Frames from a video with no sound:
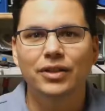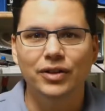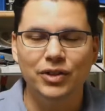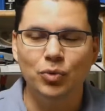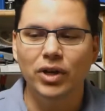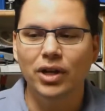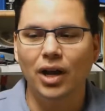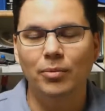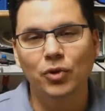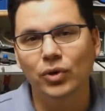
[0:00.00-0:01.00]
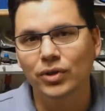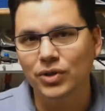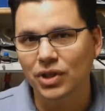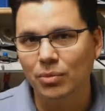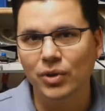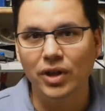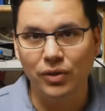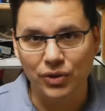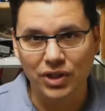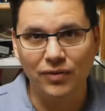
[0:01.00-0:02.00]
This week, I'm going to assemble the
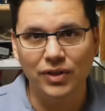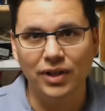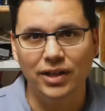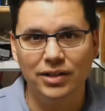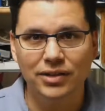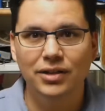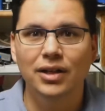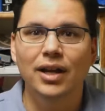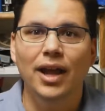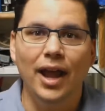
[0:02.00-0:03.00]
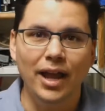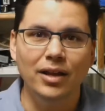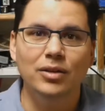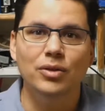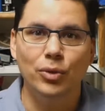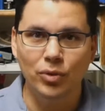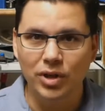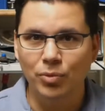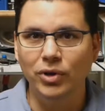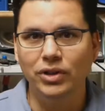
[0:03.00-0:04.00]
other seven legs and three
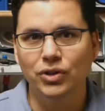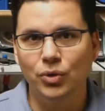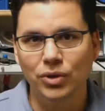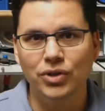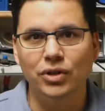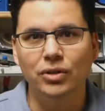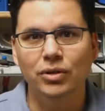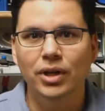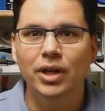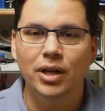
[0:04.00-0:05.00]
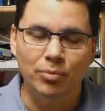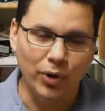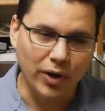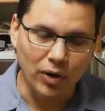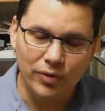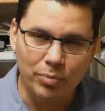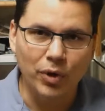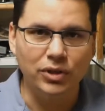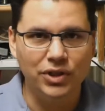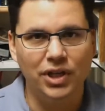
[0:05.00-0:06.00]
D print the torso and bring all the
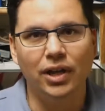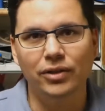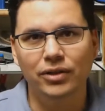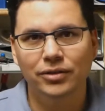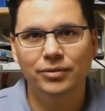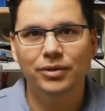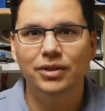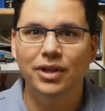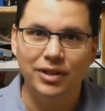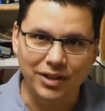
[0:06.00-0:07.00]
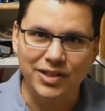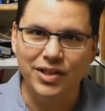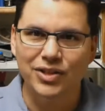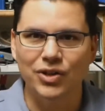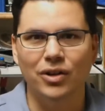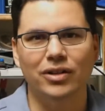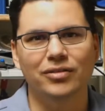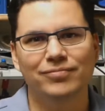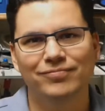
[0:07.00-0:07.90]
parts together. Let's get started.